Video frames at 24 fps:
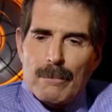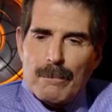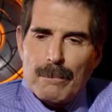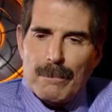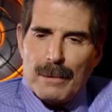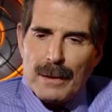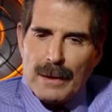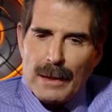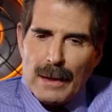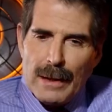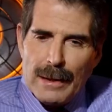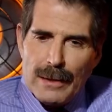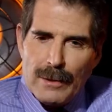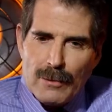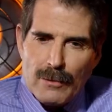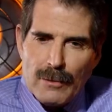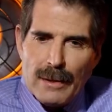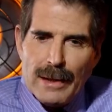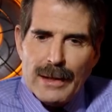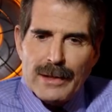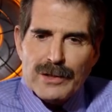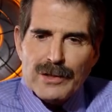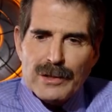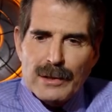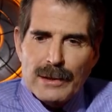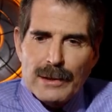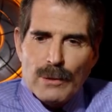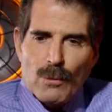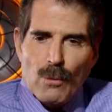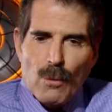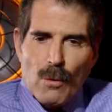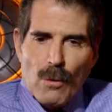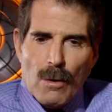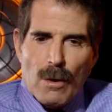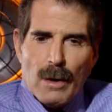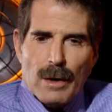But I gradually
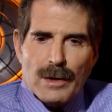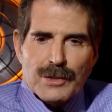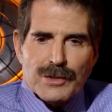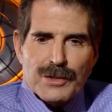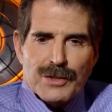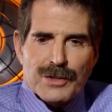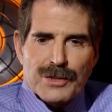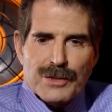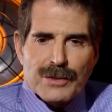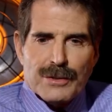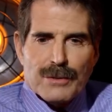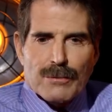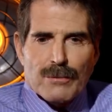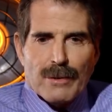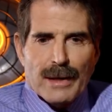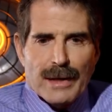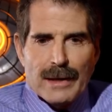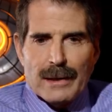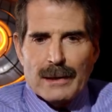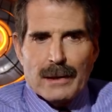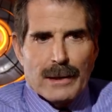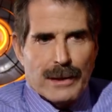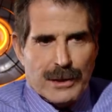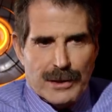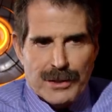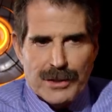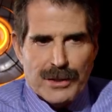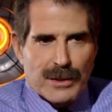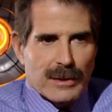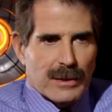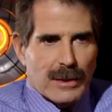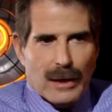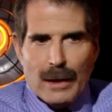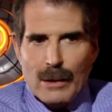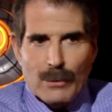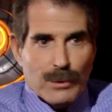watched the regulation
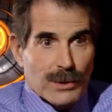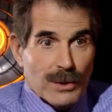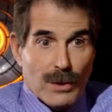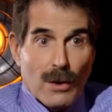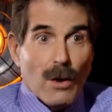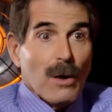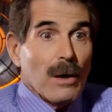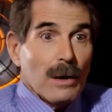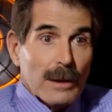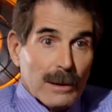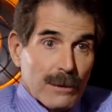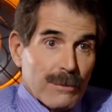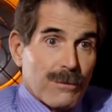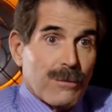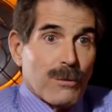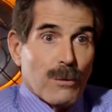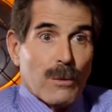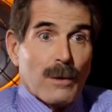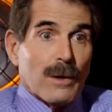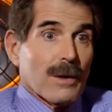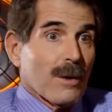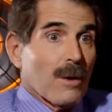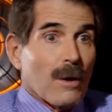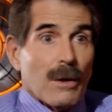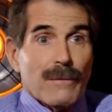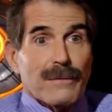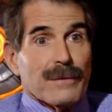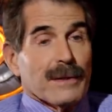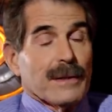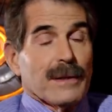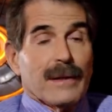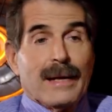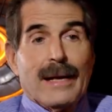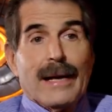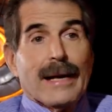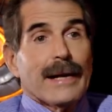that I was calling for and
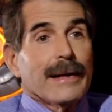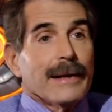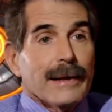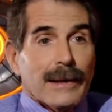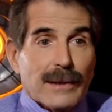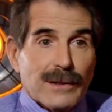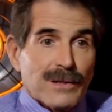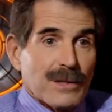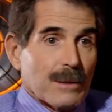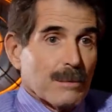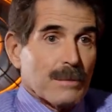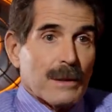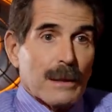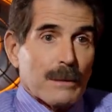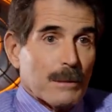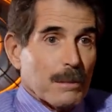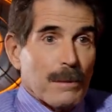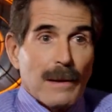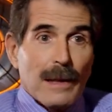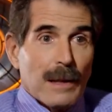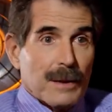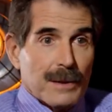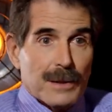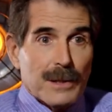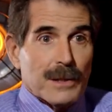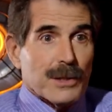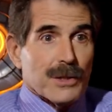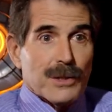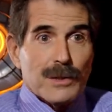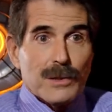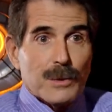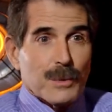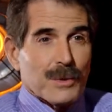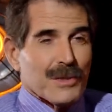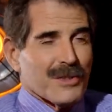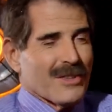often getting. Sometimes
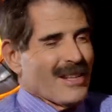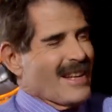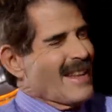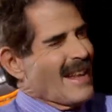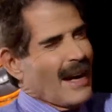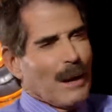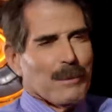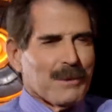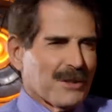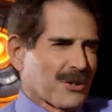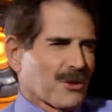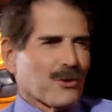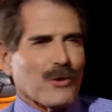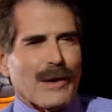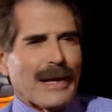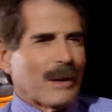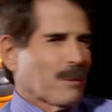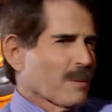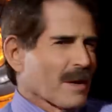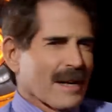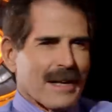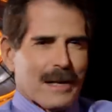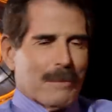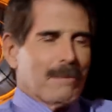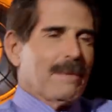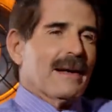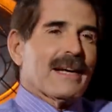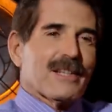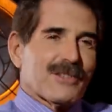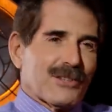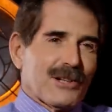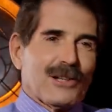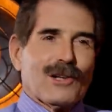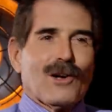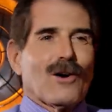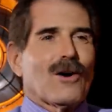politicians would say, that was great, we're going to
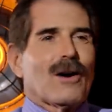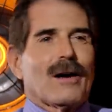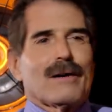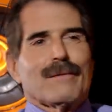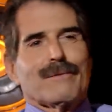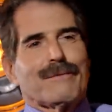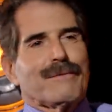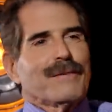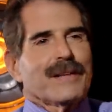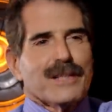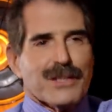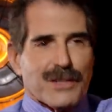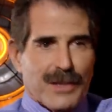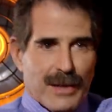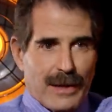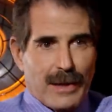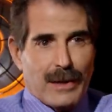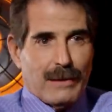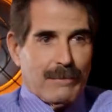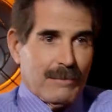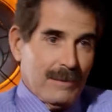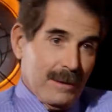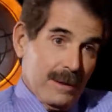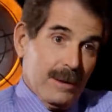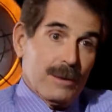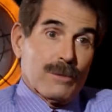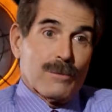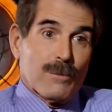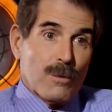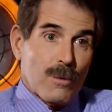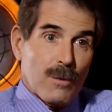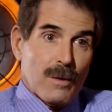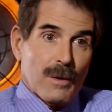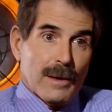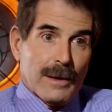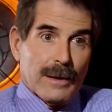pass a law and fix that in
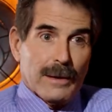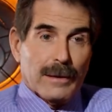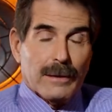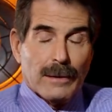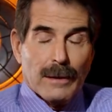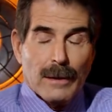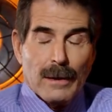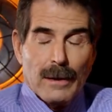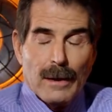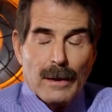Oregon.